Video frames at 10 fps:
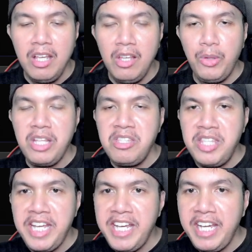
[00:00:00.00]
Let's
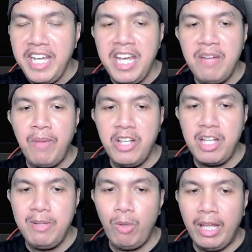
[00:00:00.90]
see in my
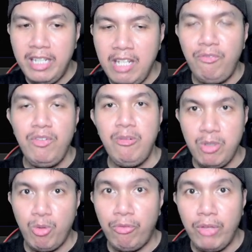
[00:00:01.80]
dummy wallet if it
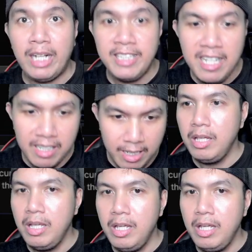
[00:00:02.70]
was reflected.